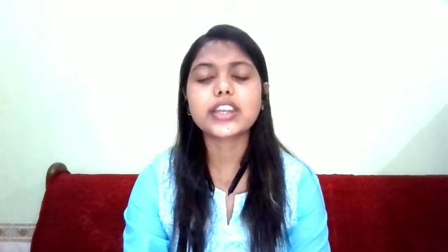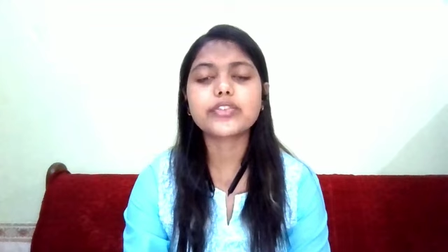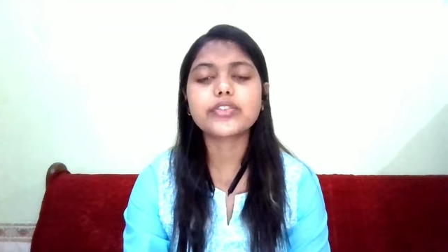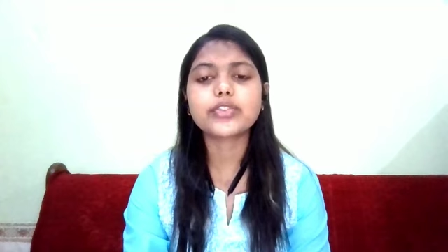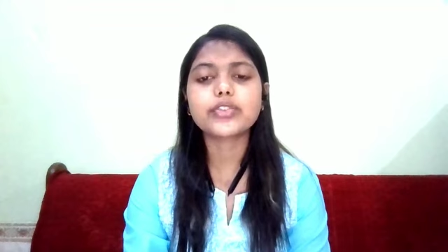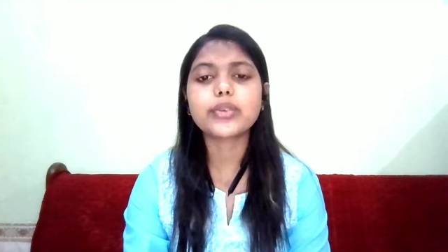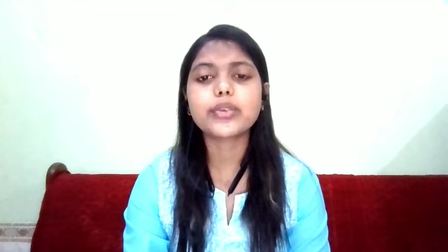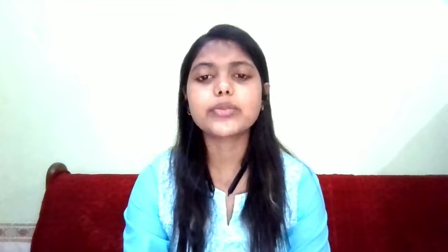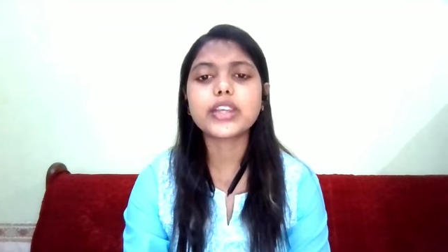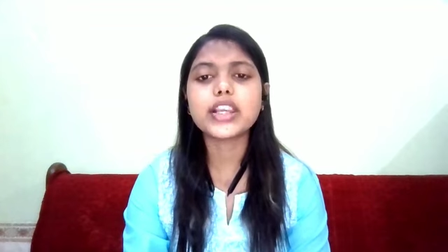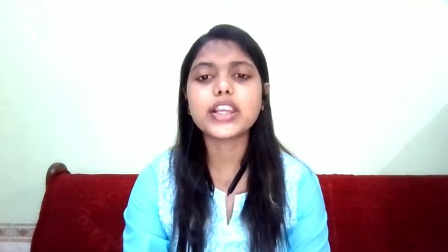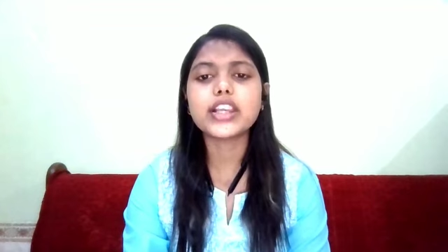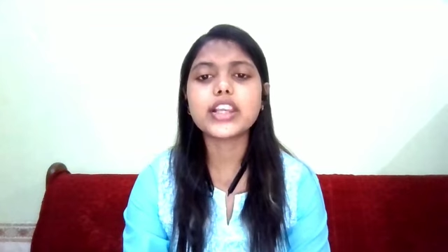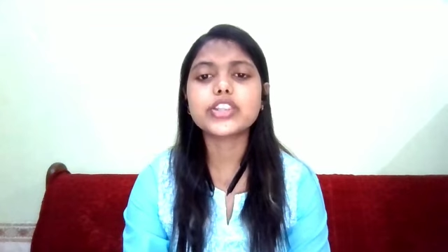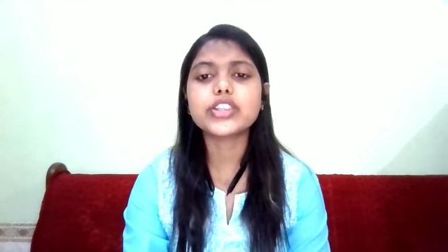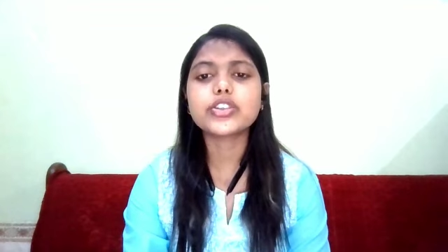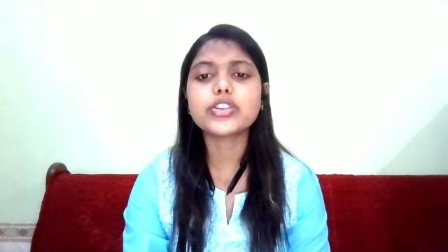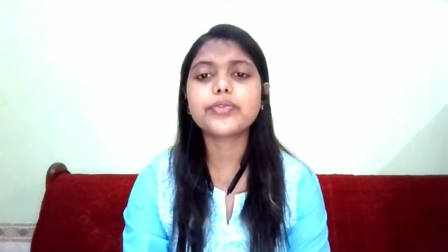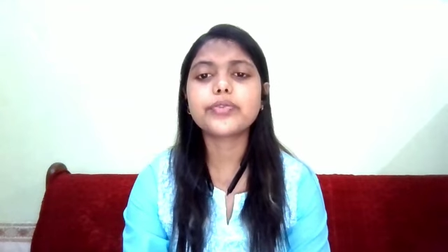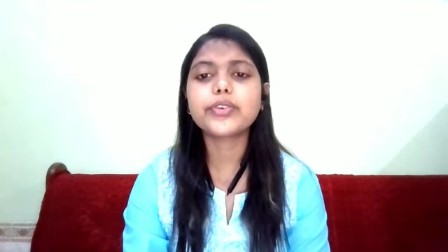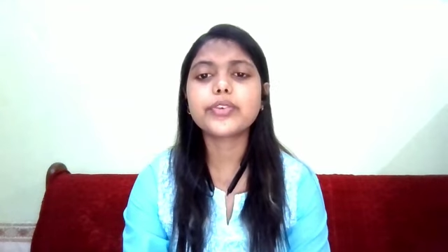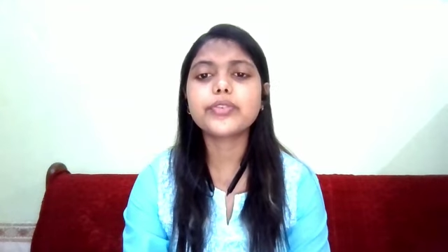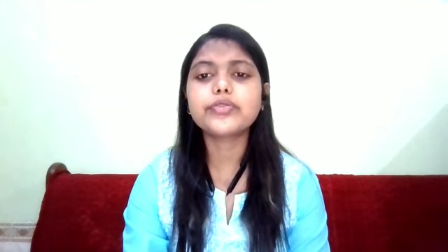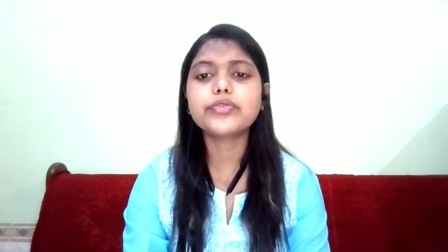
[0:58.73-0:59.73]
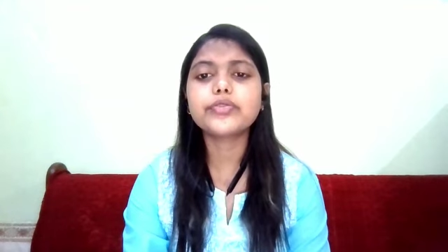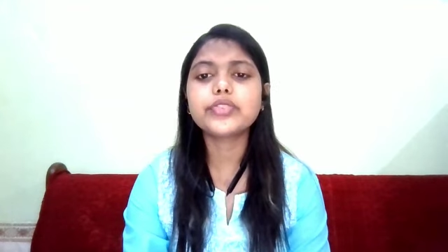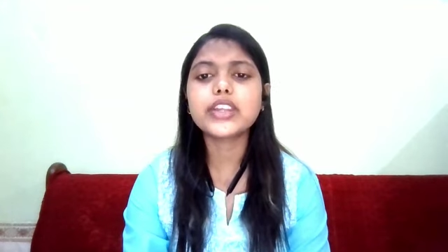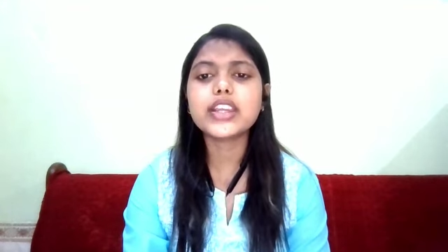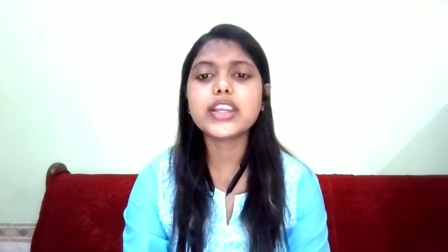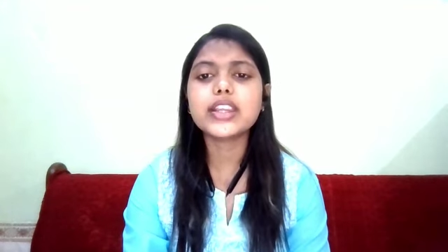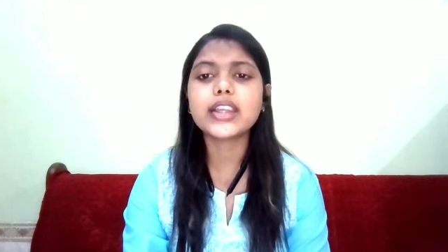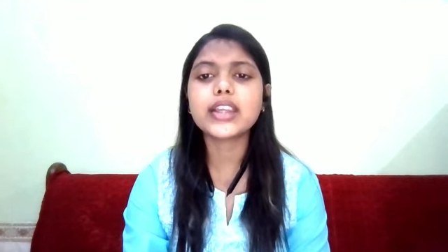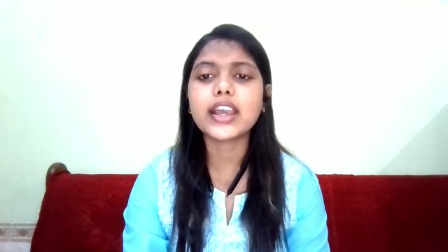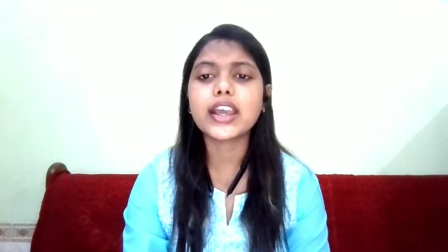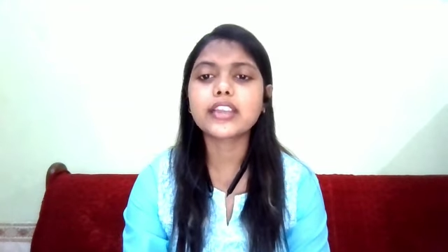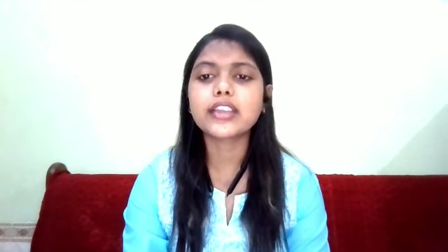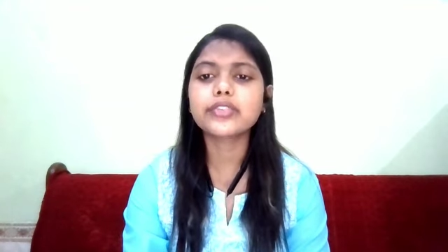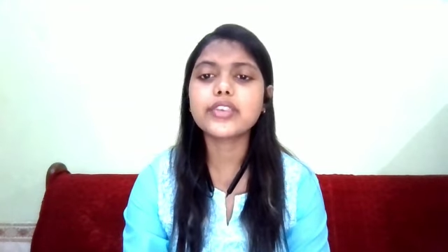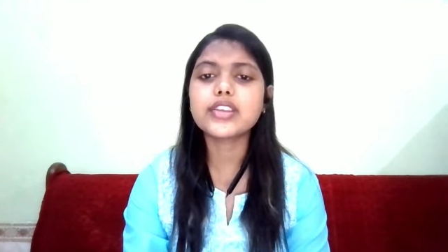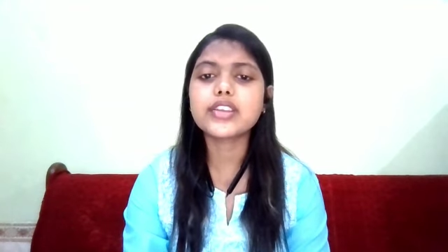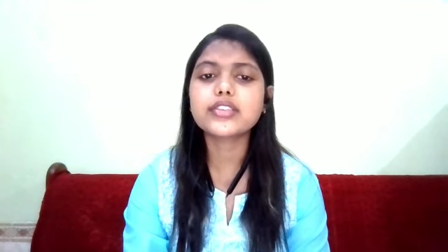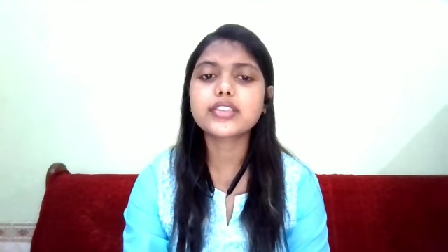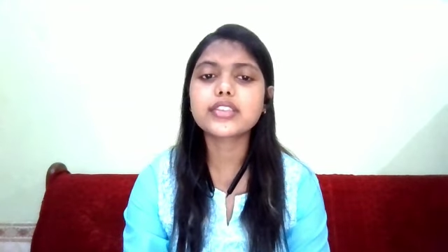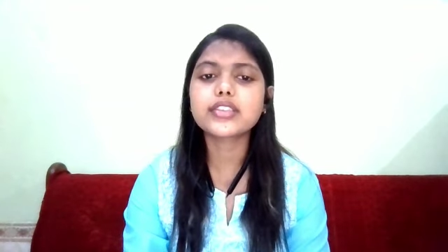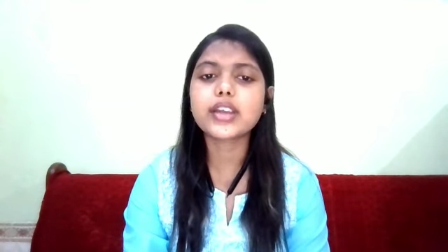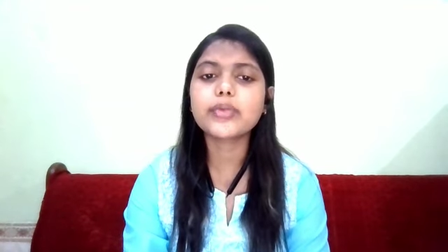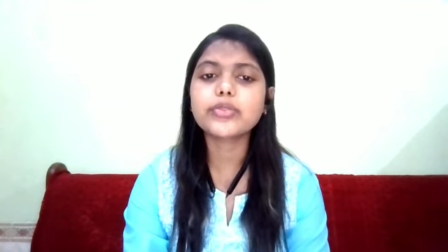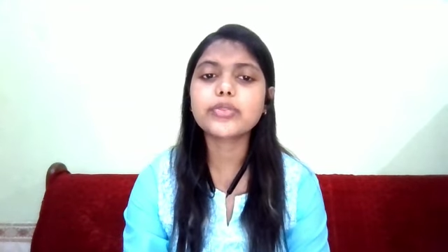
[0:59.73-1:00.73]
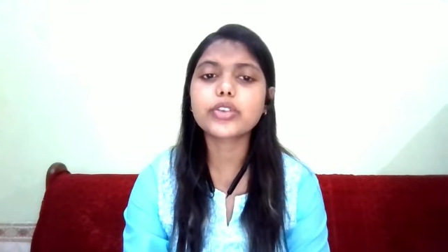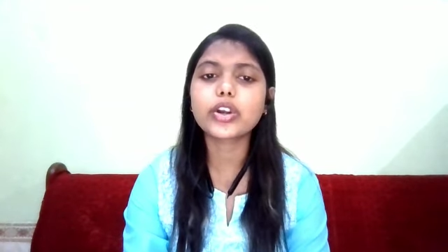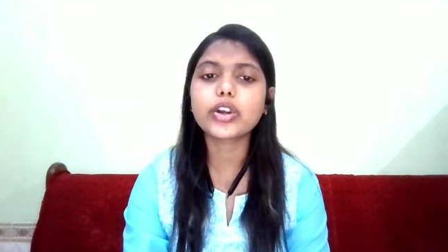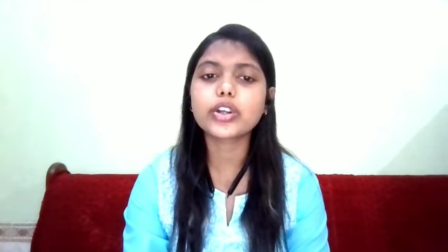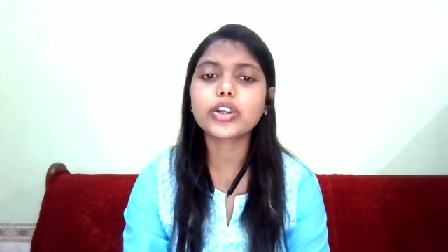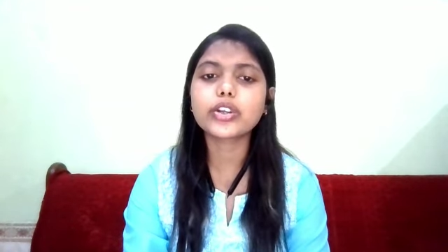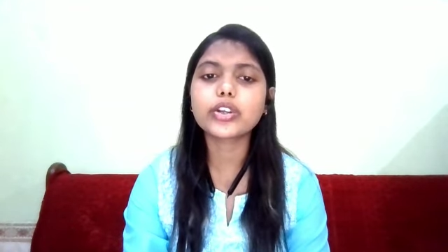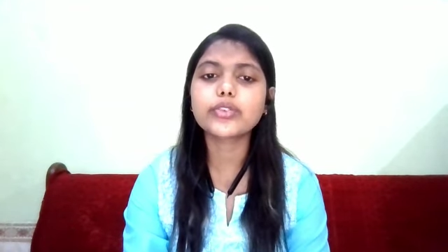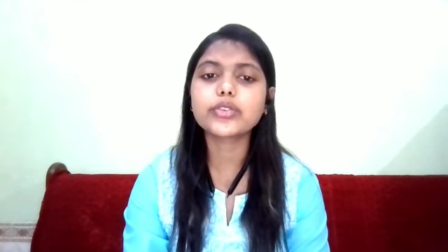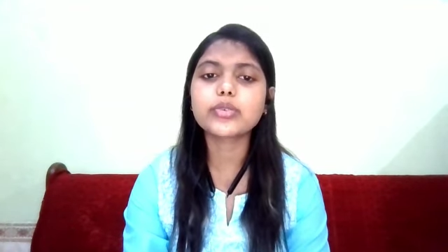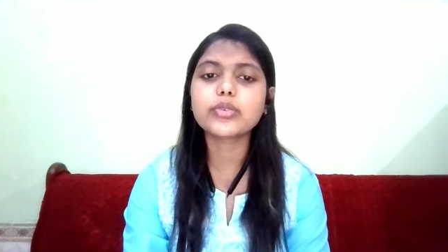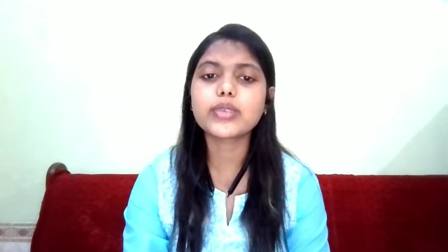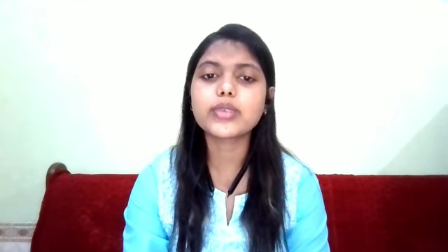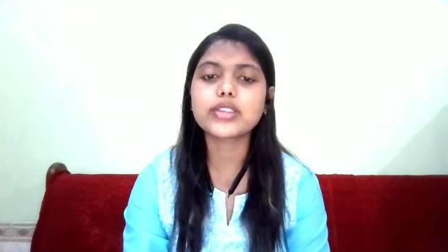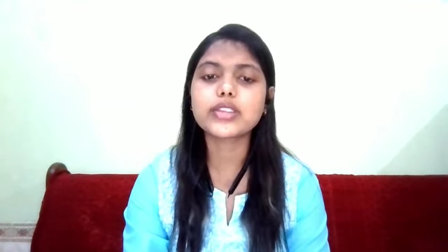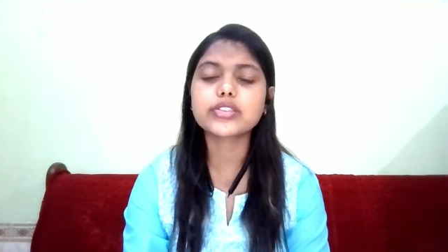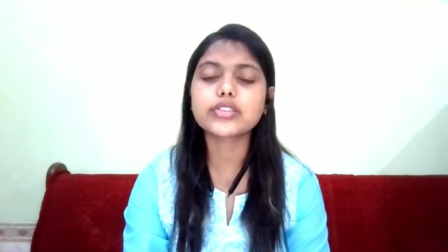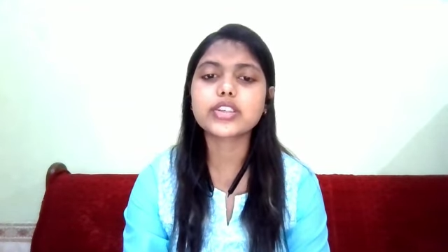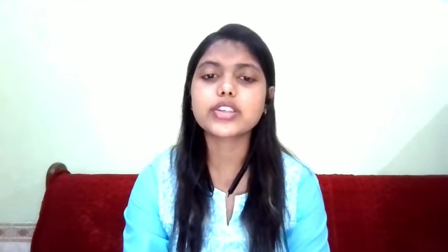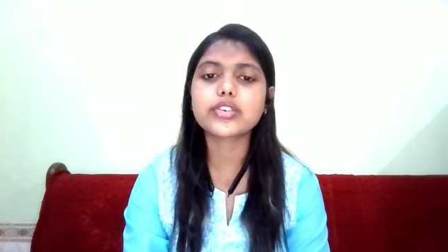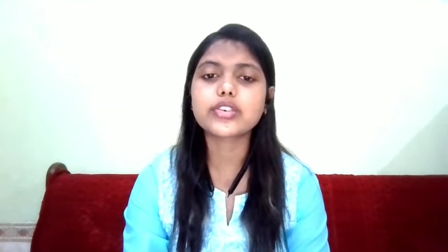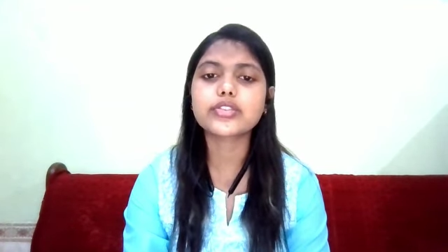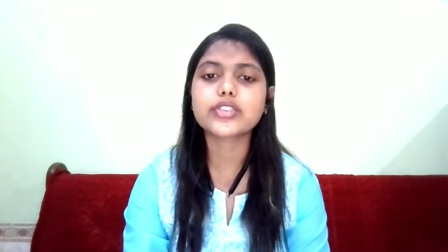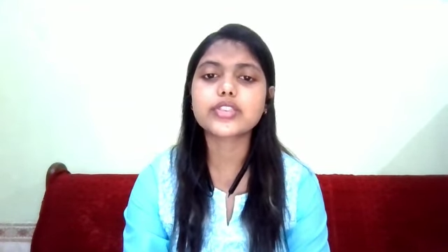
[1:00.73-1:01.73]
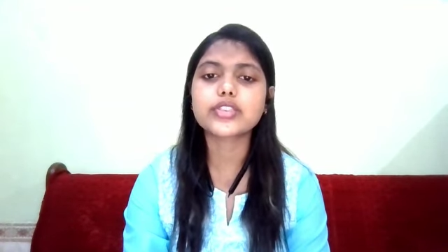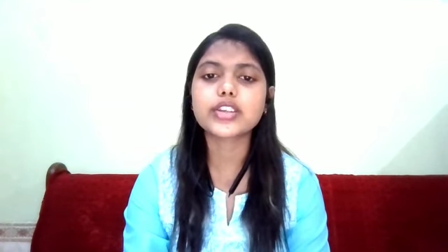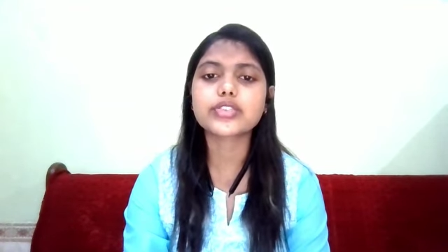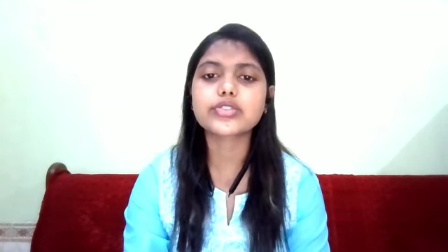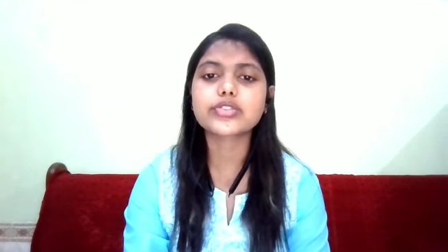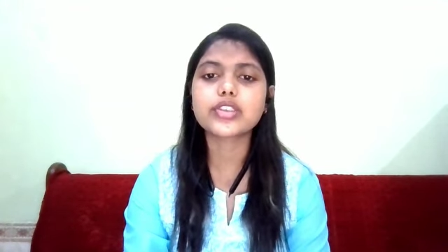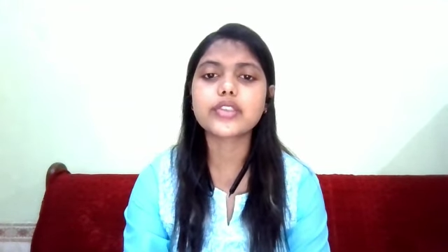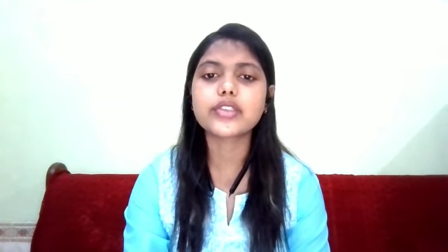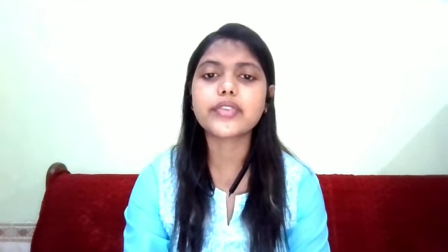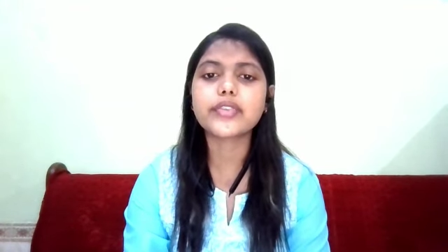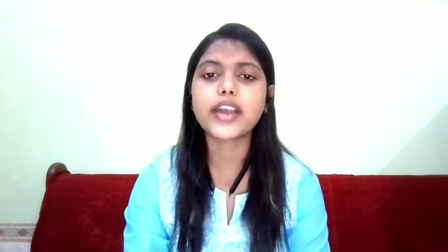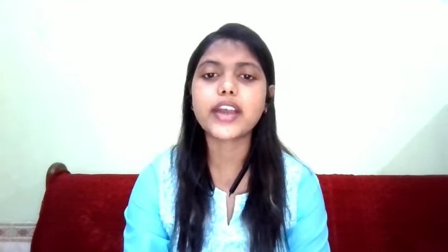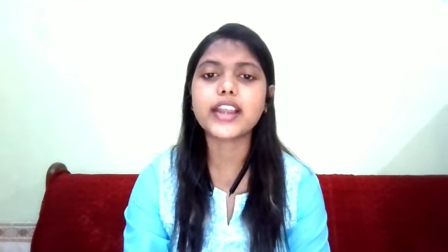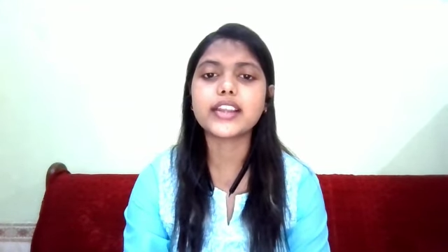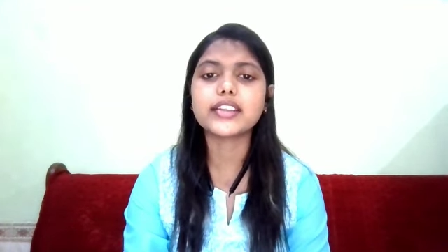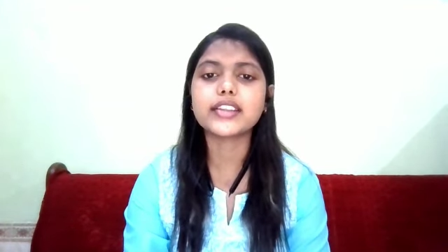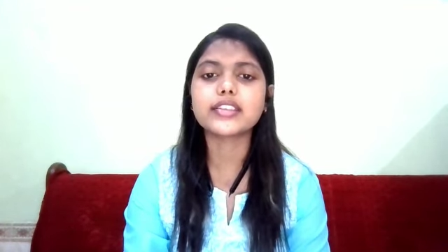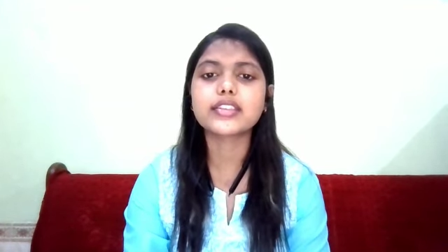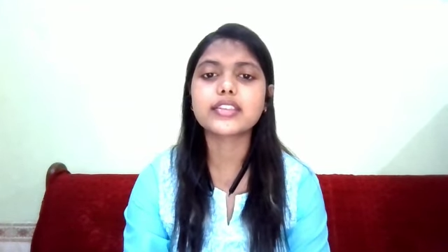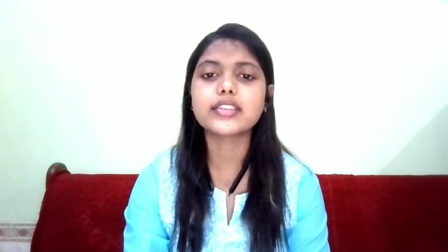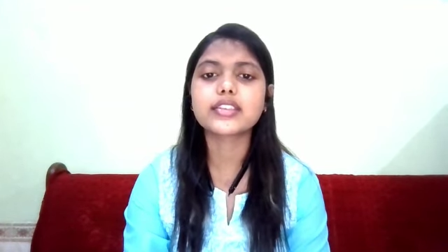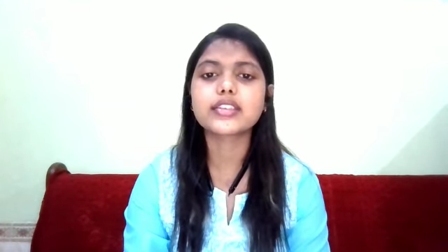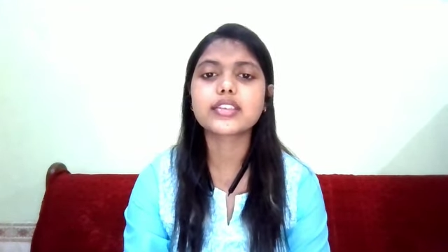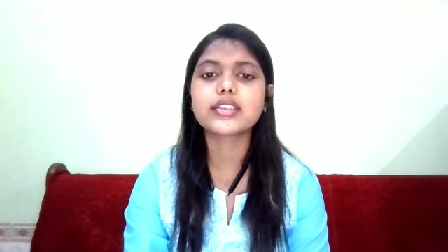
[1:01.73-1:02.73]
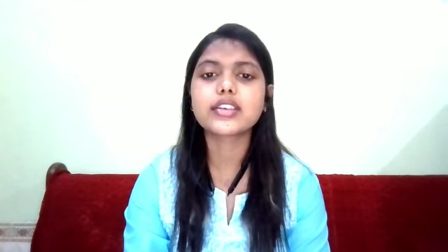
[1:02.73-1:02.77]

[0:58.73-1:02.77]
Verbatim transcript: from the age of 15 has faced some sort of domestic or sexual violence.